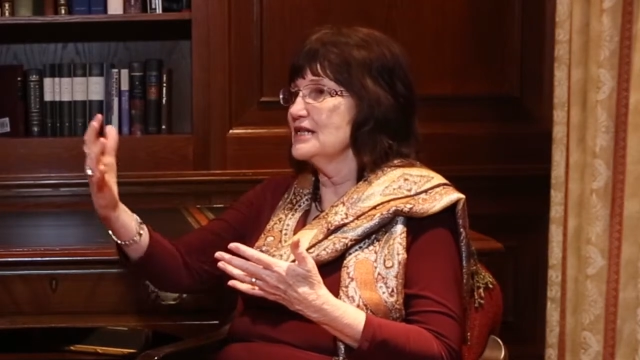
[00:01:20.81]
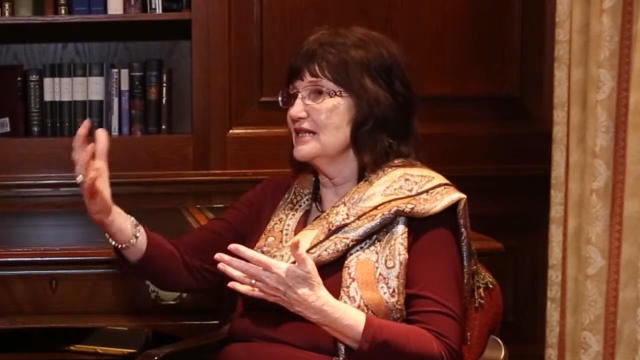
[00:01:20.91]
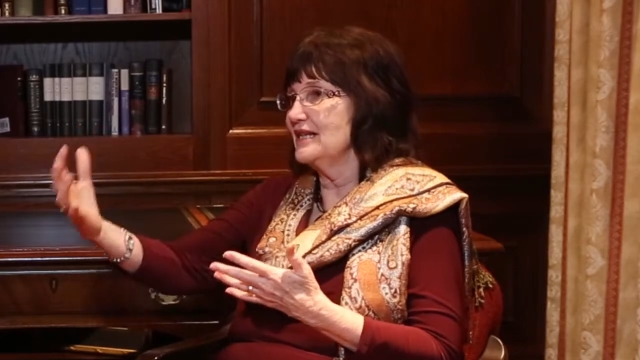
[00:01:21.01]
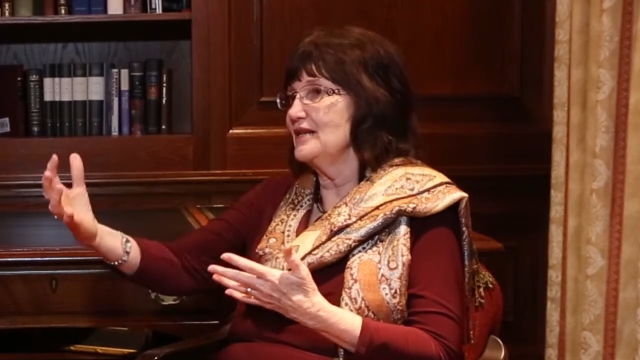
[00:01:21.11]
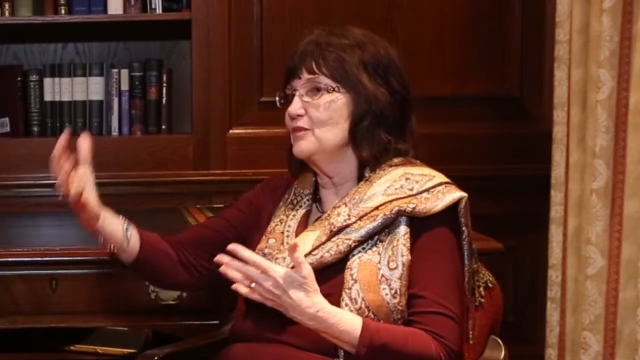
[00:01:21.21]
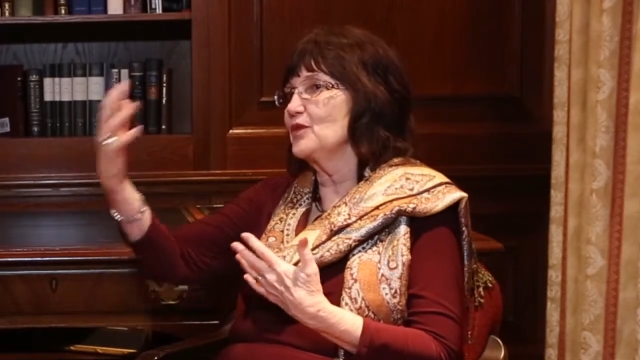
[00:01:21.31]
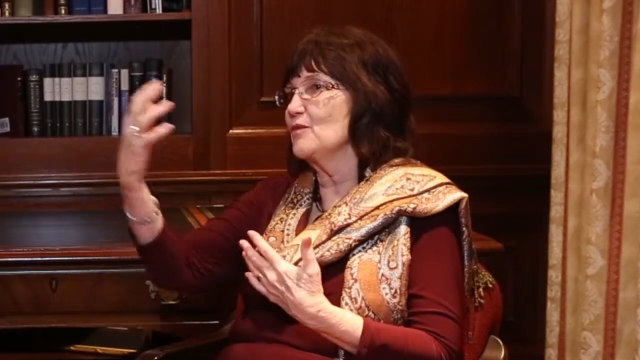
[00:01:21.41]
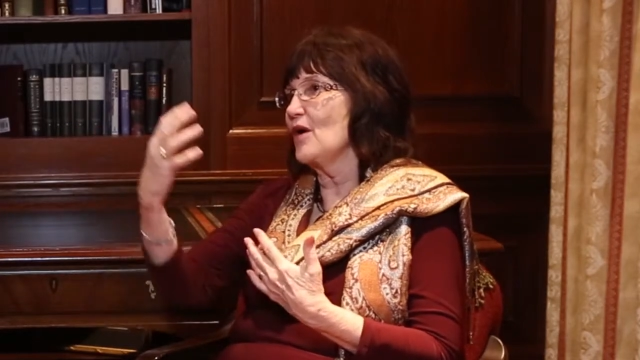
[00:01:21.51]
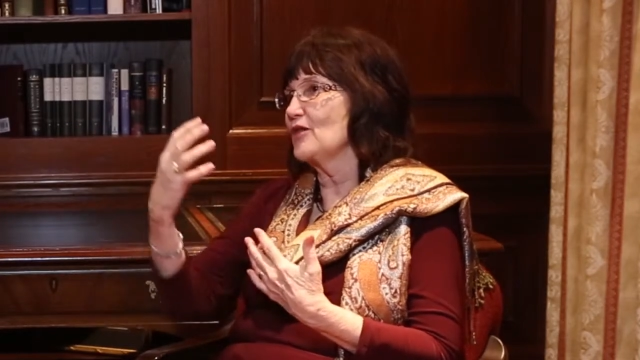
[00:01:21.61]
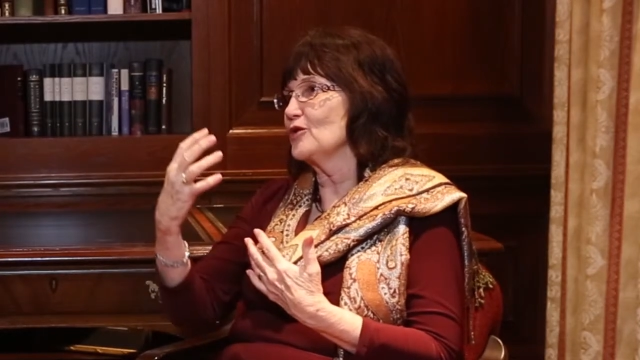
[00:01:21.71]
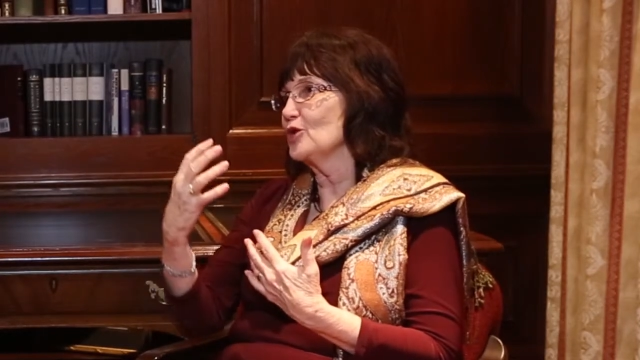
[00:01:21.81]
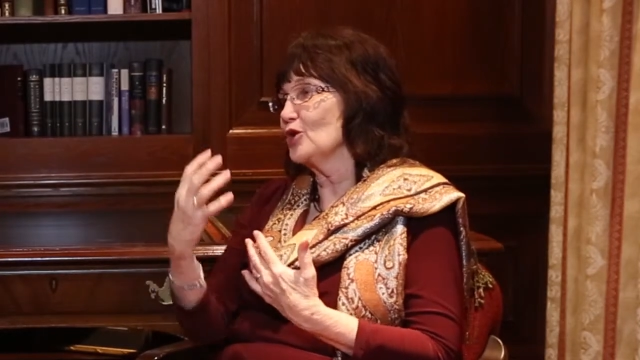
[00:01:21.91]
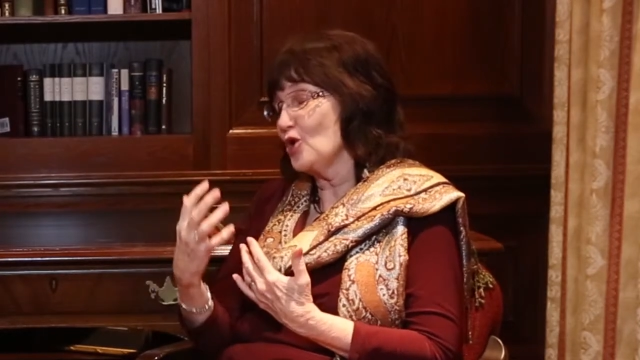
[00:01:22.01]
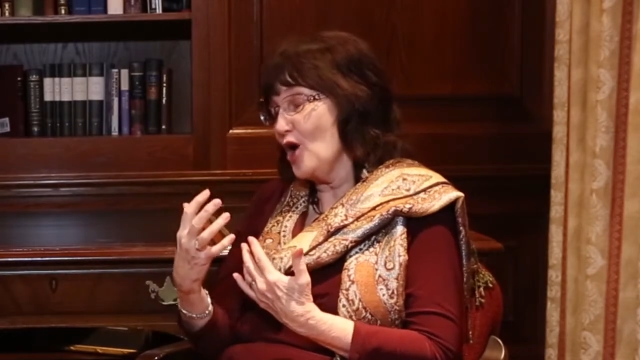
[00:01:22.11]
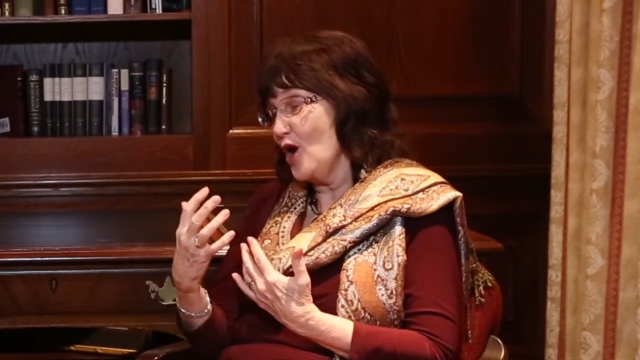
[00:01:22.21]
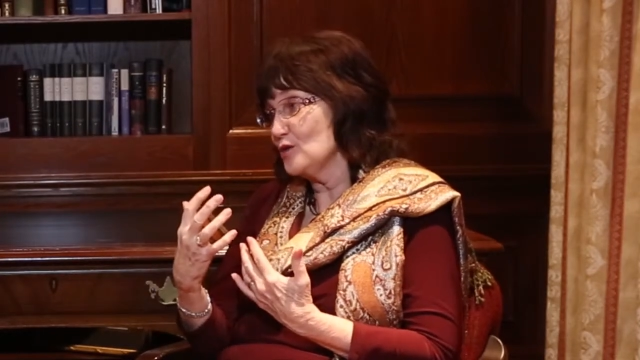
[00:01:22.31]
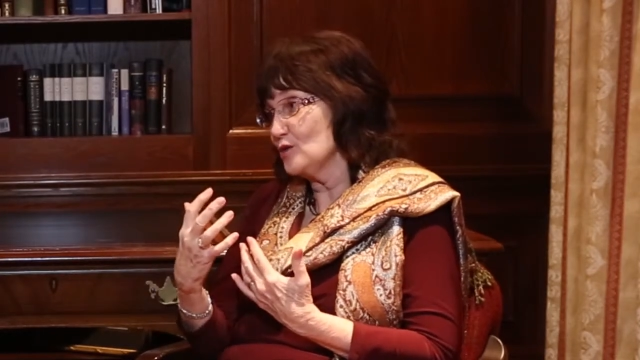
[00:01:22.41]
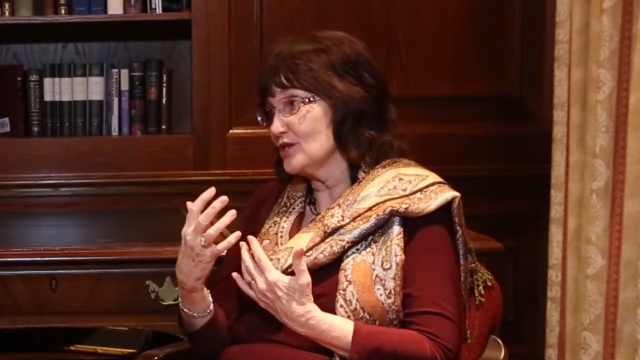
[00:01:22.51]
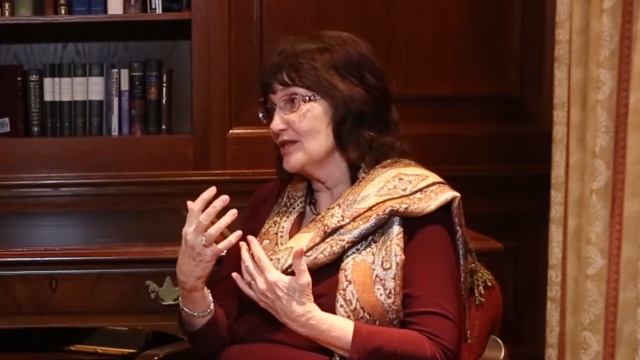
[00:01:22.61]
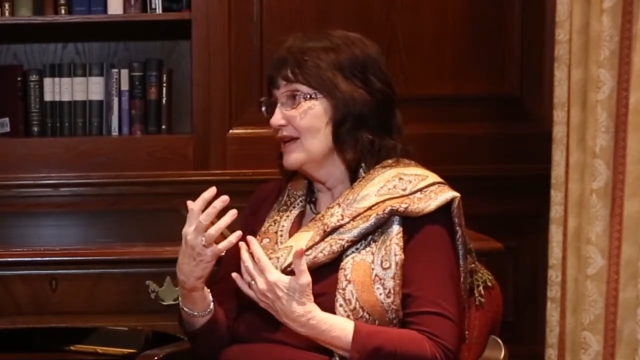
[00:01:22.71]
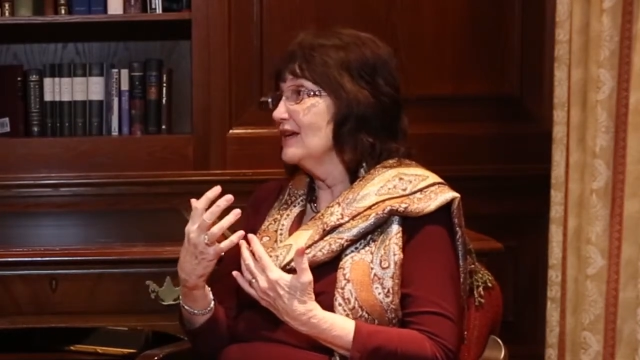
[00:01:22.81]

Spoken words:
to keep the mother close